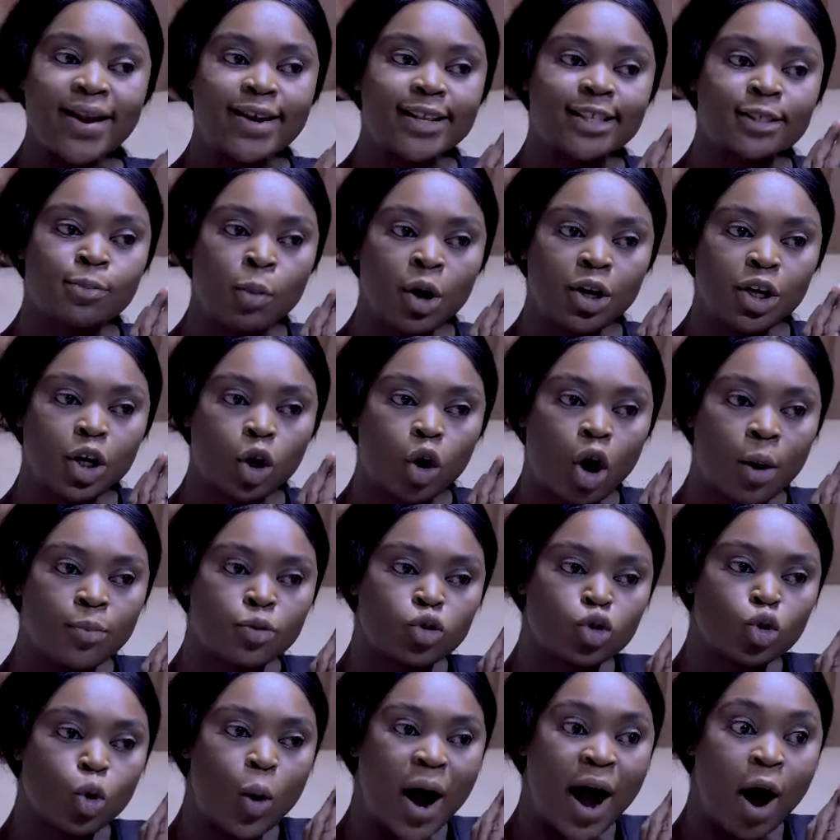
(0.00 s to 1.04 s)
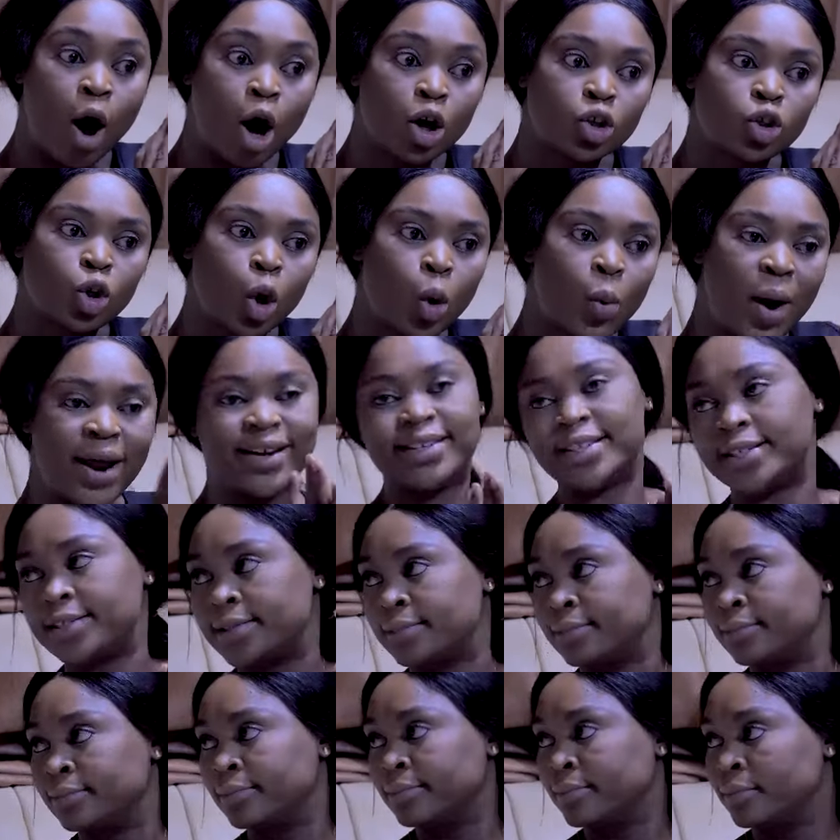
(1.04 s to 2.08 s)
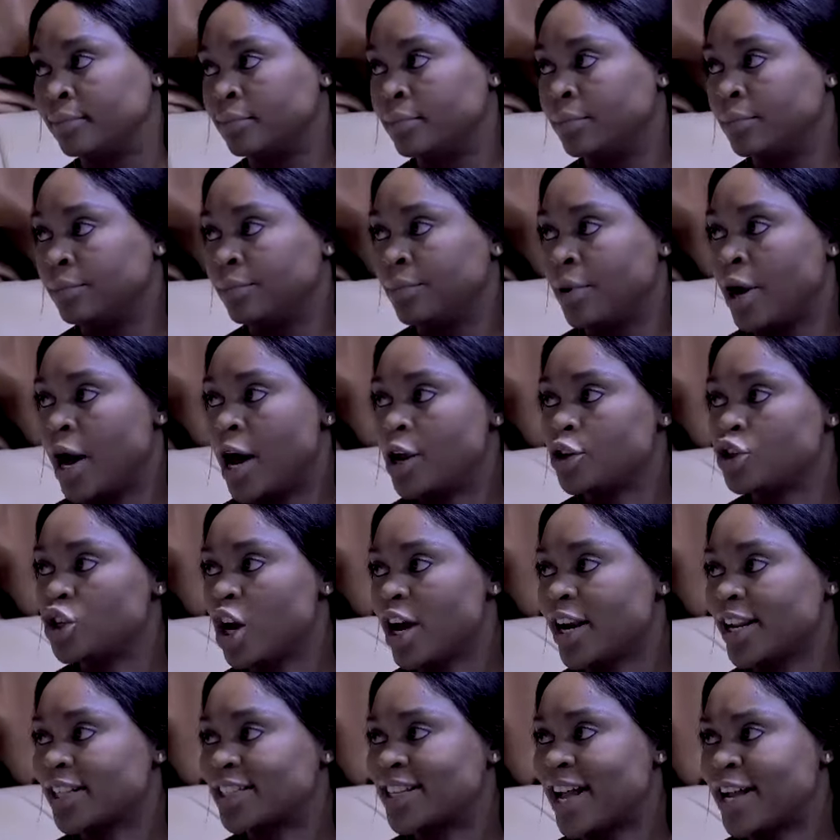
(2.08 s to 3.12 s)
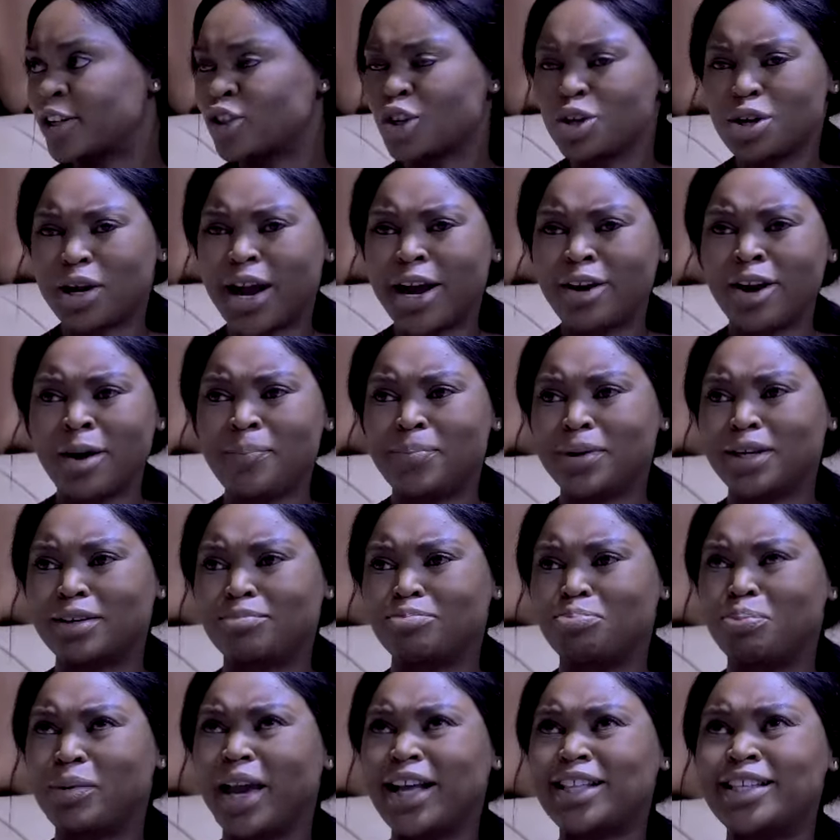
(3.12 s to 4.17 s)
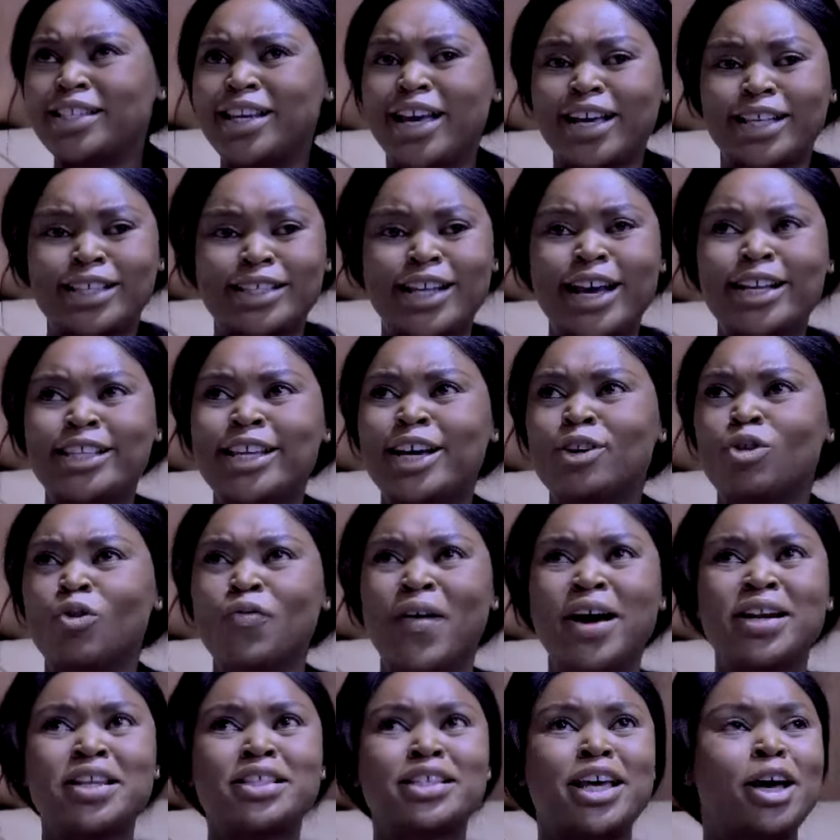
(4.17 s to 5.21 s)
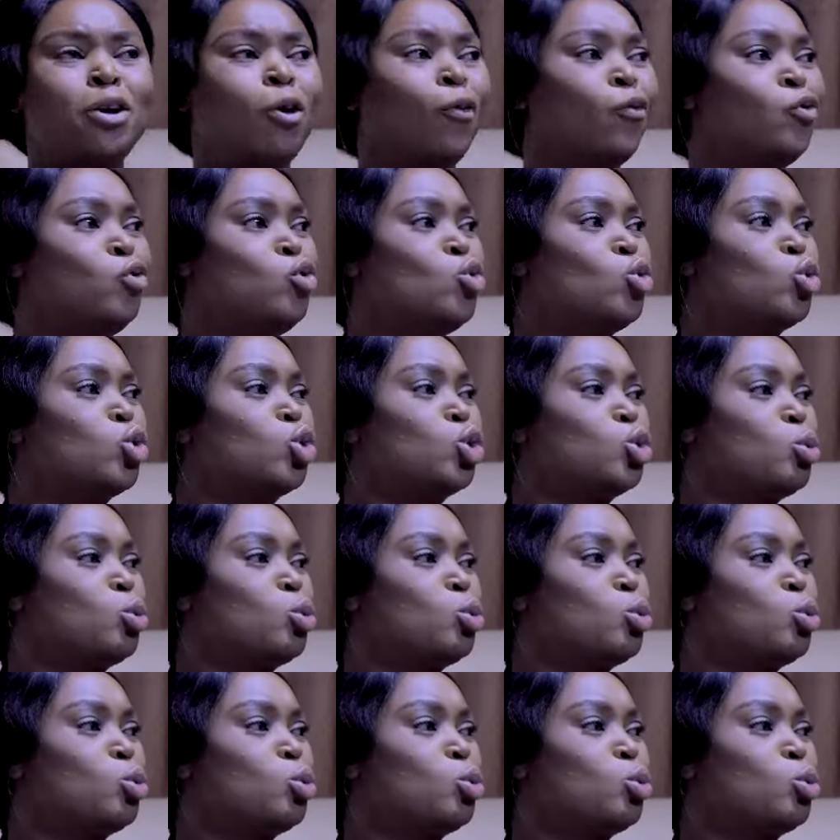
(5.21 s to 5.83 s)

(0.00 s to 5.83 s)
that when this money comes, you are also ready. Do you understand? So you cannot be getting excited over this kind of